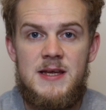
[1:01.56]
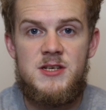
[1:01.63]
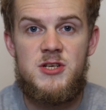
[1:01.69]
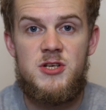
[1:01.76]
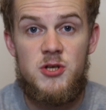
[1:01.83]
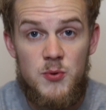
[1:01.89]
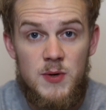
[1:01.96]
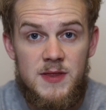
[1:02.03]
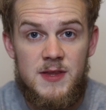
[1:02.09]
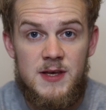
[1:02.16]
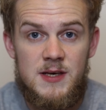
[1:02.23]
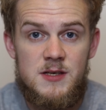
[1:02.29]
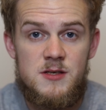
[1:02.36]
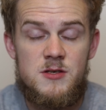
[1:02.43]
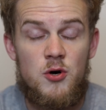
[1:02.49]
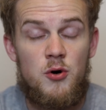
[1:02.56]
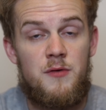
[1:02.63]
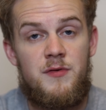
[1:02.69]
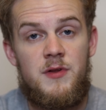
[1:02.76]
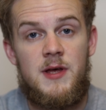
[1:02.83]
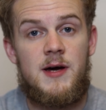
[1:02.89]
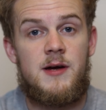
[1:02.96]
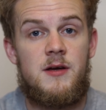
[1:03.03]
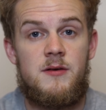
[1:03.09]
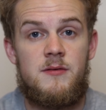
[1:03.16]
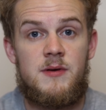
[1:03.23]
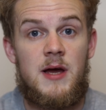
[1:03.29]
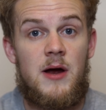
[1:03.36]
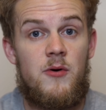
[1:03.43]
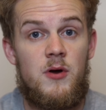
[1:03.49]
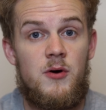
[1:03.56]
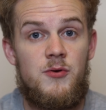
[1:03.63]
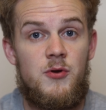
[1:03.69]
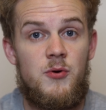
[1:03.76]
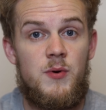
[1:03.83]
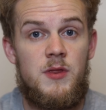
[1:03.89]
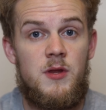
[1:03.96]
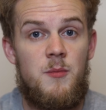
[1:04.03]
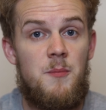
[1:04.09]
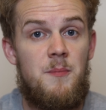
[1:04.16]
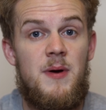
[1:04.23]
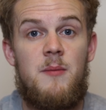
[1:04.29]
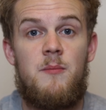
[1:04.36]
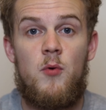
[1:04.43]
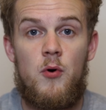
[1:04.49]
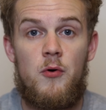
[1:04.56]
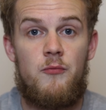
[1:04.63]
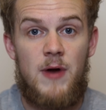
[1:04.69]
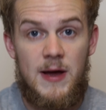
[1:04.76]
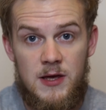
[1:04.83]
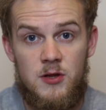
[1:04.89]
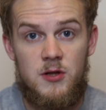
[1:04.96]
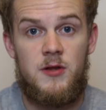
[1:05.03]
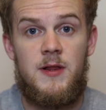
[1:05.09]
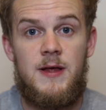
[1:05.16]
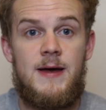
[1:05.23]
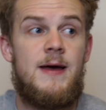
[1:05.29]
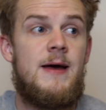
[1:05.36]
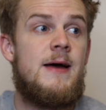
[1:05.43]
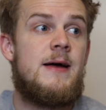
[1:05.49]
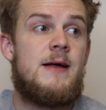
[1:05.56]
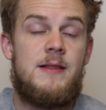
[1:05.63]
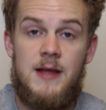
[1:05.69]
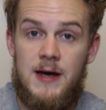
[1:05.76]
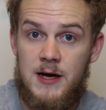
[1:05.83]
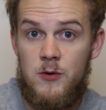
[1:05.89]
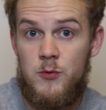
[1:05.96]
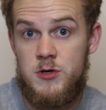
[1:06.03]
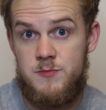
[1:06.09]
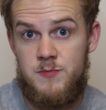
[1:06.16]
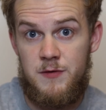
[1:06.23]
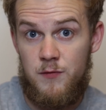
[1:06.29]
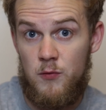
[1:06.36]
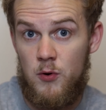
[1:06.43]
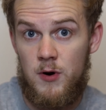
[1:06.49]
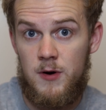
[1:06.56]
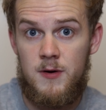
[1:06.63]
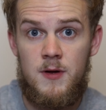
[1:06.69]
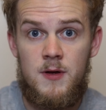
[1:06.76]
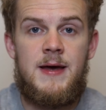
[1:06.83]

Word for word: into doing these. Hopefully I can carry on doing them a bit more regularly like I was before.